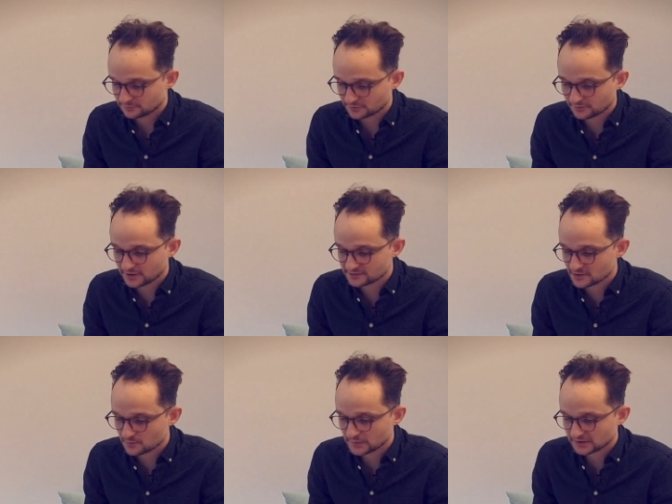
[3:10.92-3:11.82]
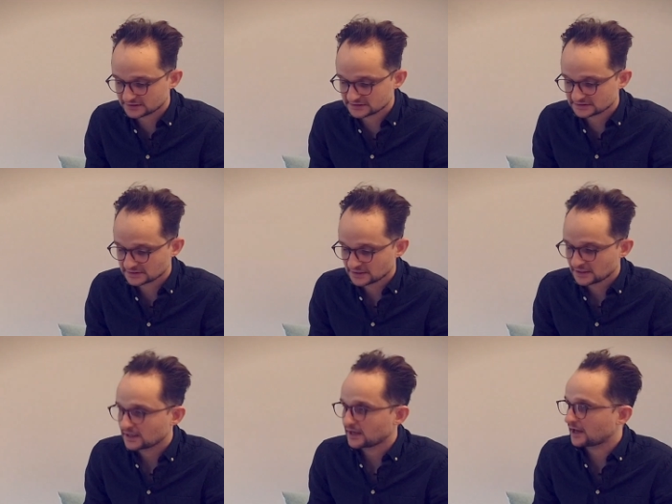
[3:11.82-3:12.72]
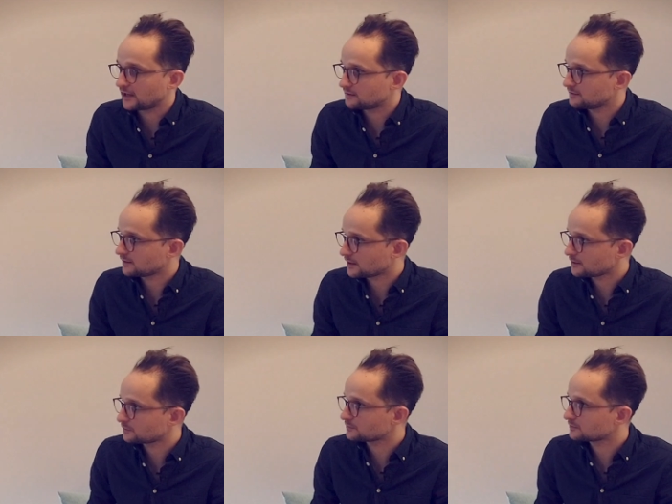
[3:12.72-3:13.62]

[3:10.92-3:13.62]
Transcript: great companies, and now